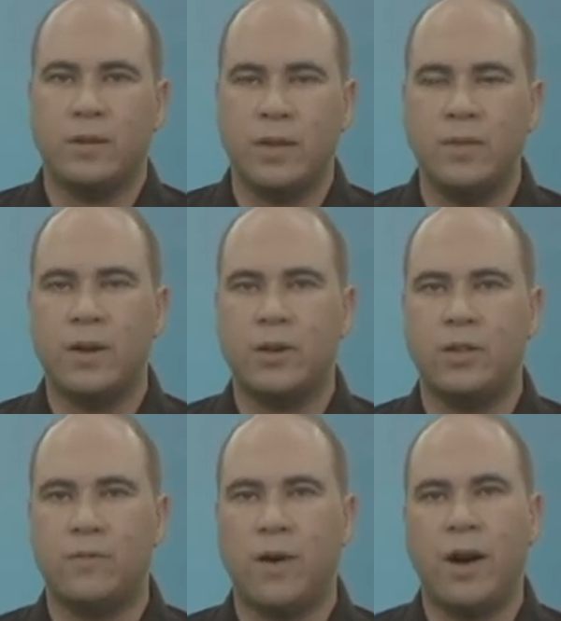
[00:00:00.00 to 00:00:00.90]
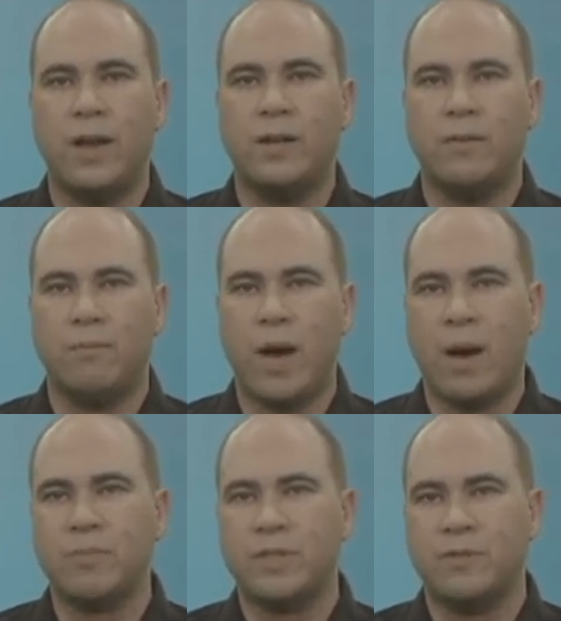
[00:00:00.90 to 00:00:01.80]
In there, you'll find
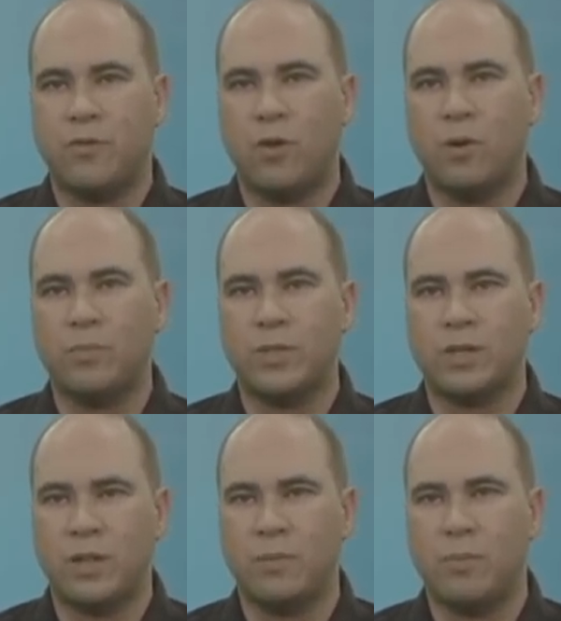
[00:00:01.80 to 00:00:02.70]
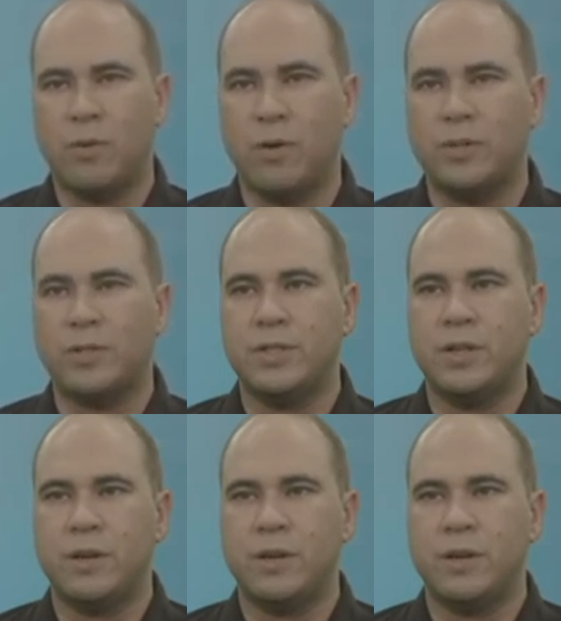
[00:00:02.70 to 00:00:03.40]
maps, forms, clipboards,